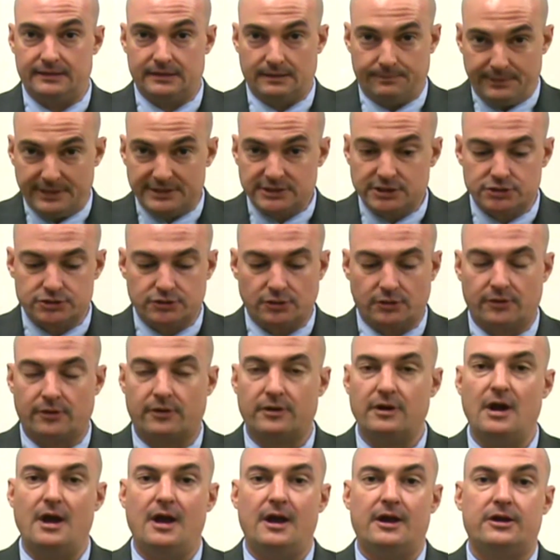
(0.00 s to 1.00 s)
business
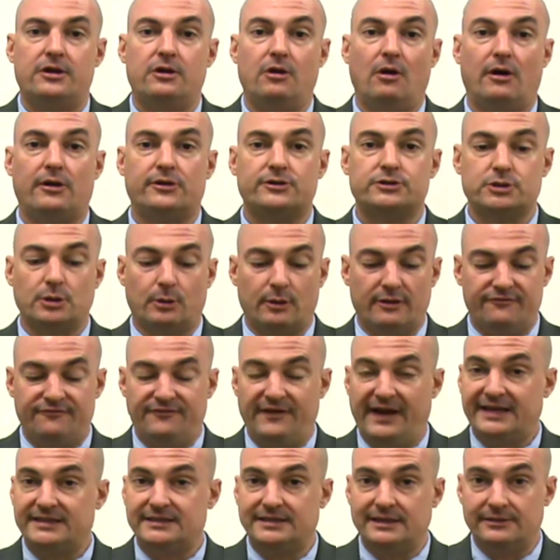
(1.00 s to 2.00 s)
owner, you're also
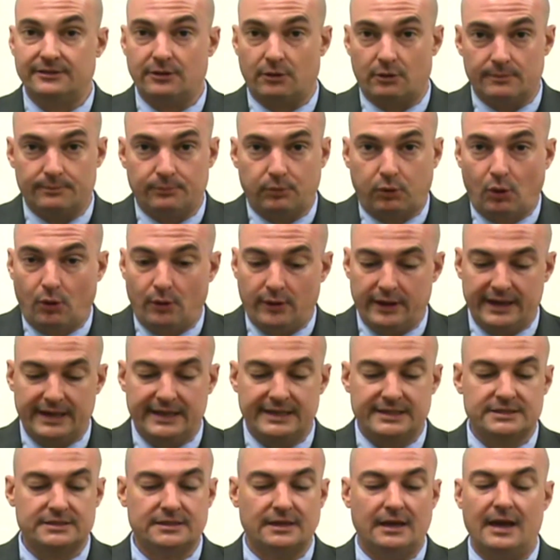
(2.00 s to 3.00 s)
affecting their
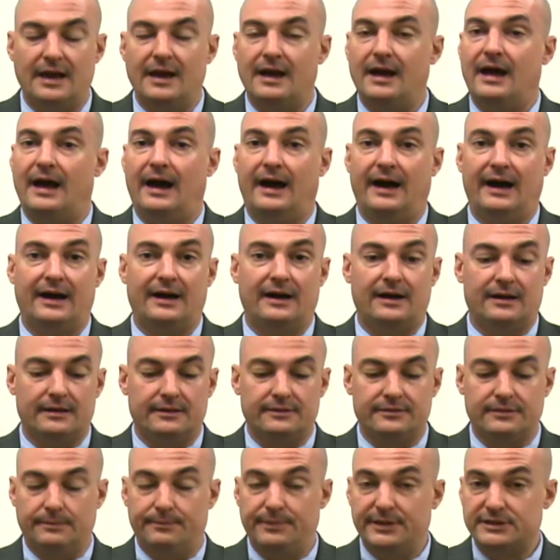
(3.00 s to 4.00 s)
employees,
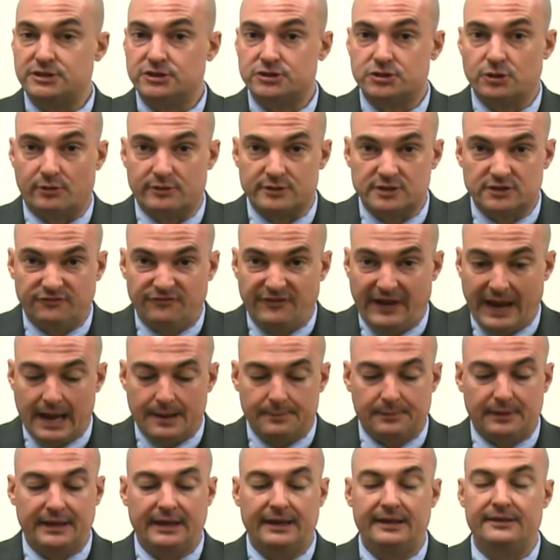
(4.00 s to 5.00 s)
the business owner's
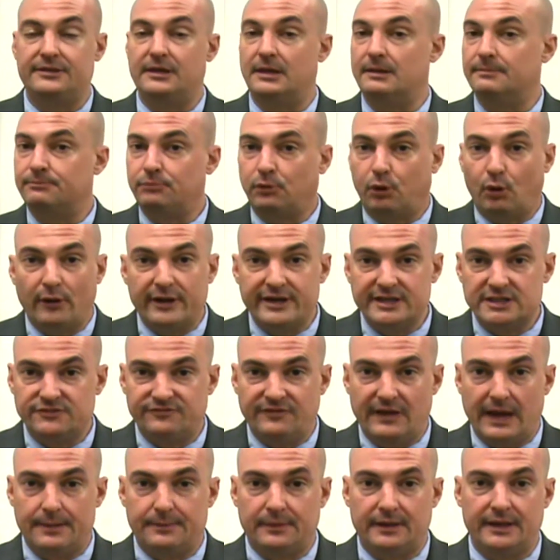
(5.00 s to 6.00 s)
family, the employee's
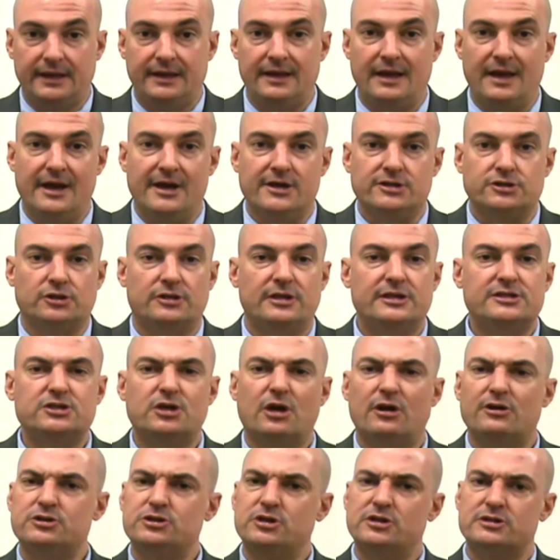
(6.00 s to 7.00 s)
family. So this
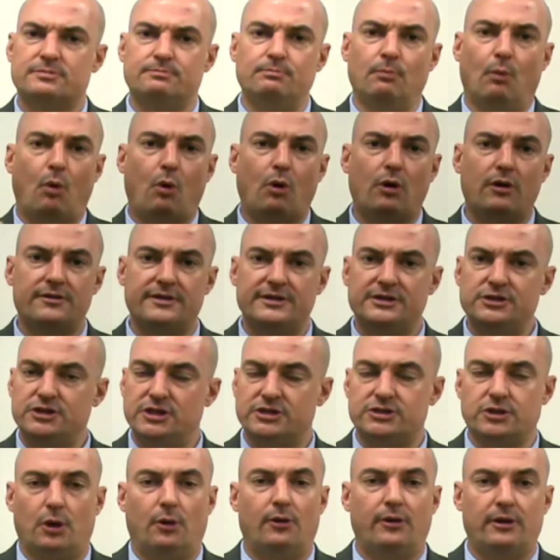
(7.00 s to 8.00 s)
goes just more than
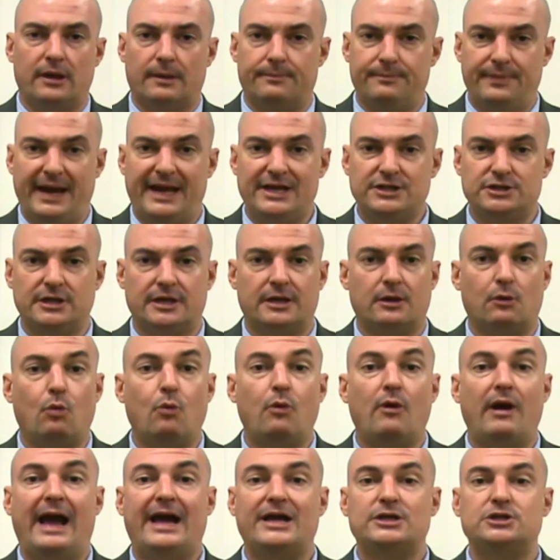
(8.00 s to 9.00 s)
just owning a paycheck.
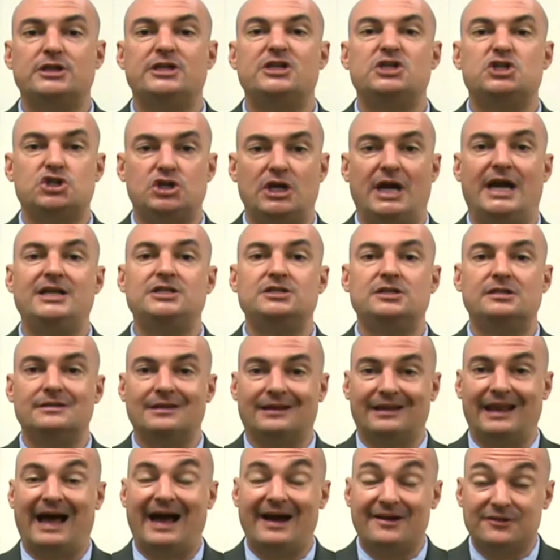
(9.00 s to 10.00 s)
We're actually changing the
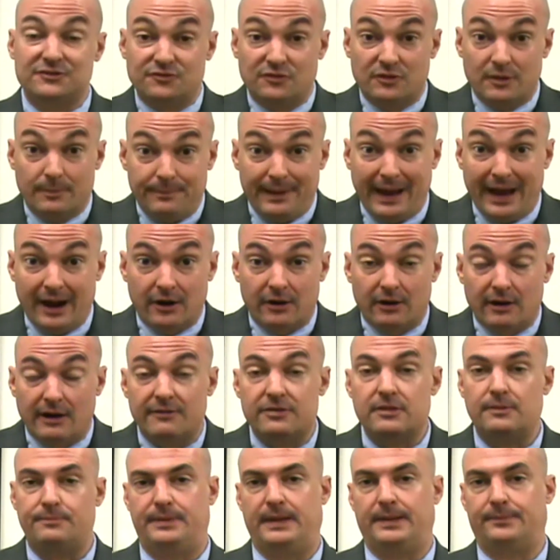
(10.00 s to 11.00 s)
lives for the better
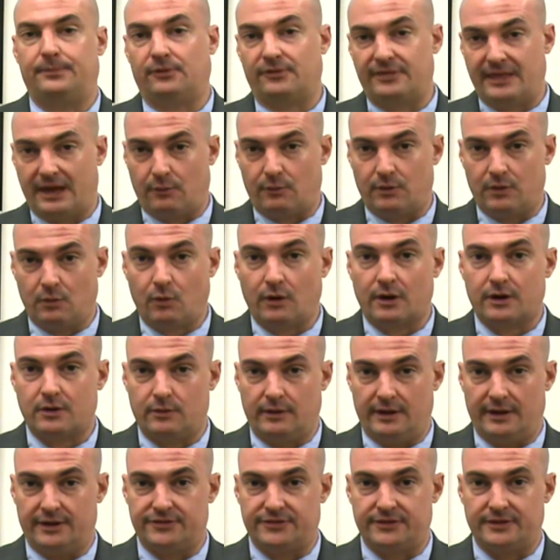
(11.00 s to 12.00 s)
of the people that we work
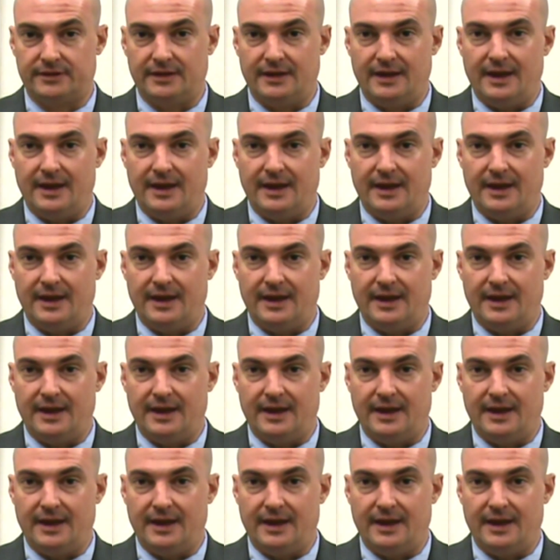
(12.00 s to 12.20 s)
with.